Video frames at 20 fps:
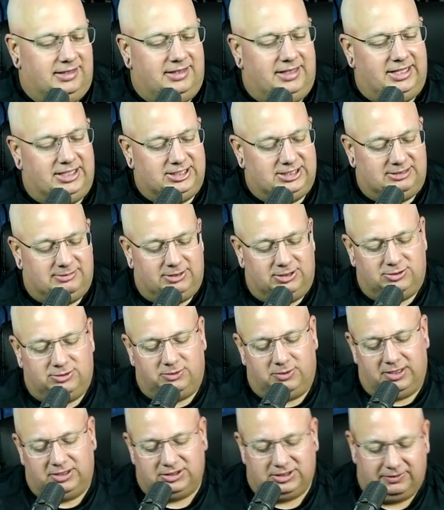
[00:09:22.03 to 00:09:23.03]
Thank you so much for
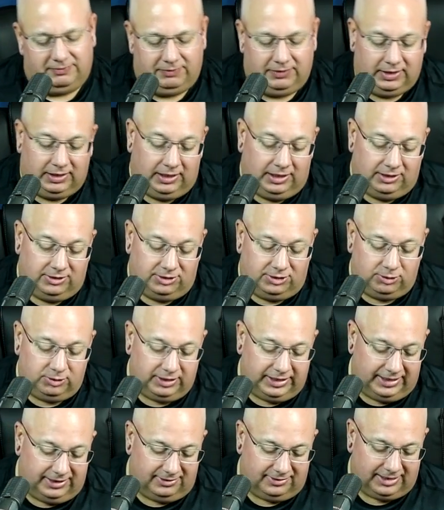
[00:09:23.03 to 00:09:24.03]
watching. New
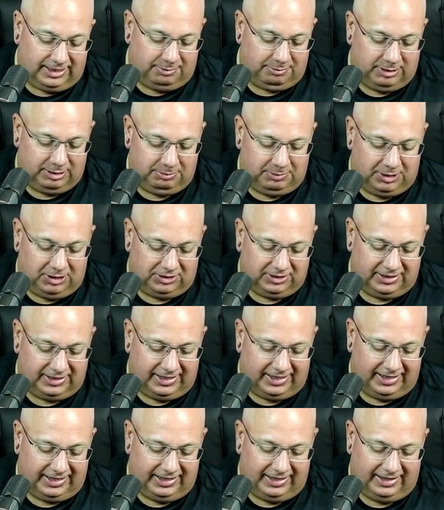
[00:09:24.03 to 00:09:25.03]
lens came in the mail
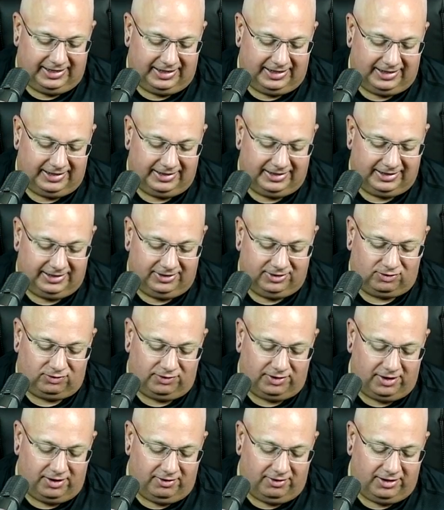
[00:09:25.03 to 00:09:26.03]
today, and it's
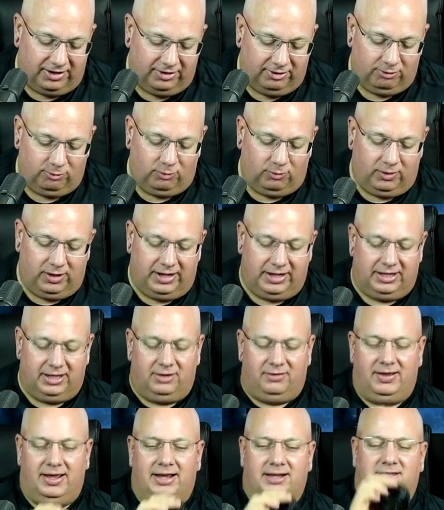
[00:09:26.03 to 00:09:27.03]
very
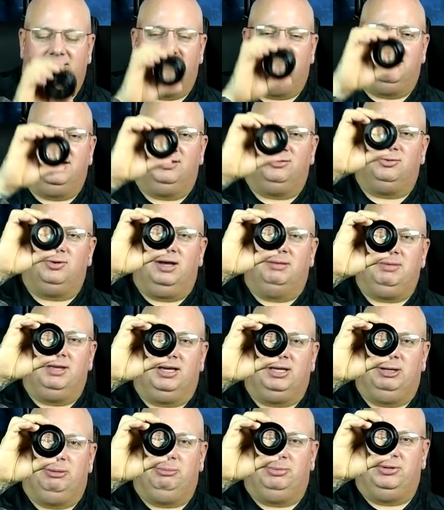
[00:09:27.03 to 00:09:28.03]
radioactive. That's why I'm
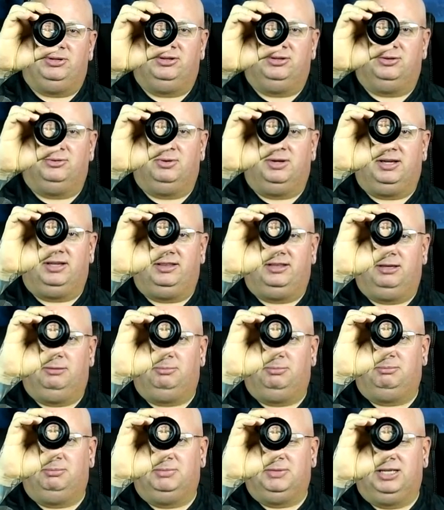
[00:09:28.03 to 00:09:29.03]
not going to put it directly
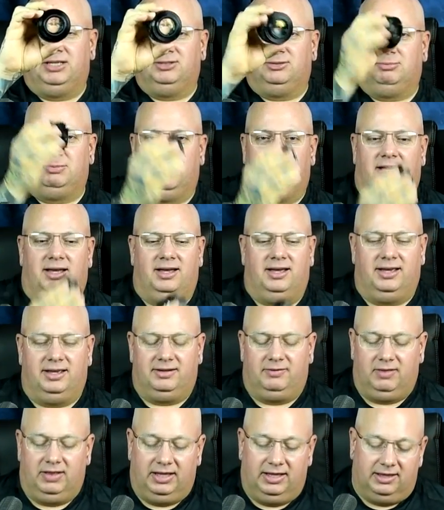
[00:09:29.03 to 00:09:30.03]
up against my
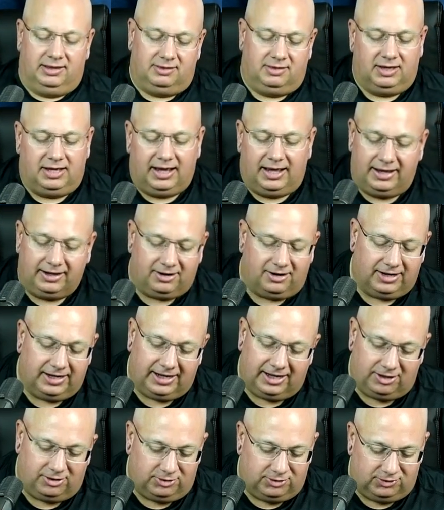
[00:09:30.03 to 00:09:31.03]
eye. The Geiger
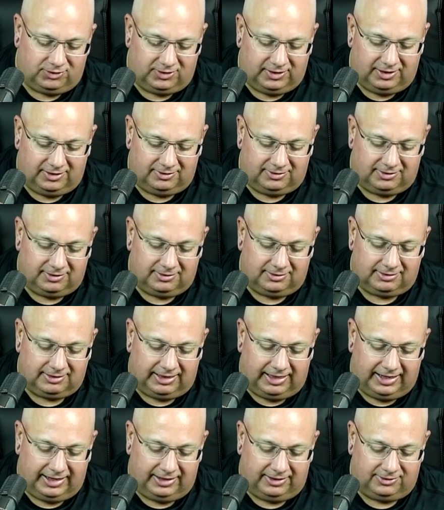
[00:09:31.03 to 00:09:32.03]
counter says this
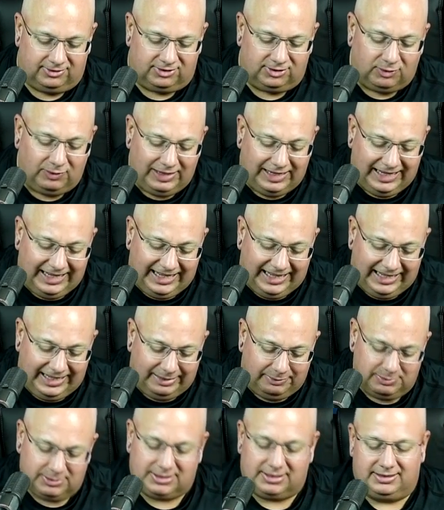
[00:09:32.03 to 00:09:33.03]
lens
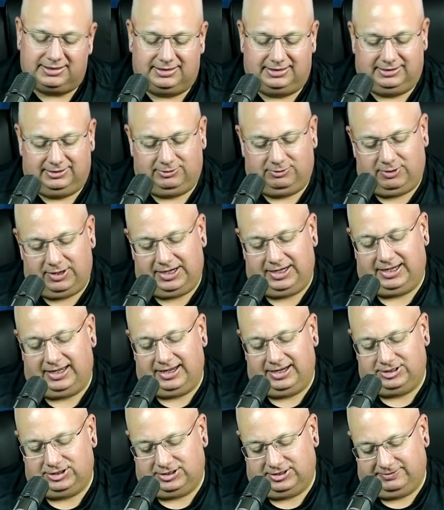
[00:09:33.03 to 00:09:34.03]
screams
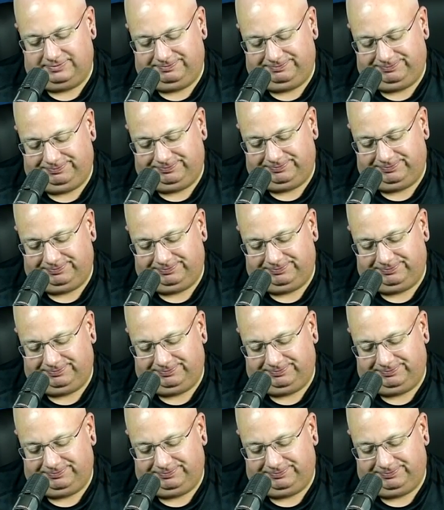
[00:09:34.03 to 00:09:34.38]
radiation.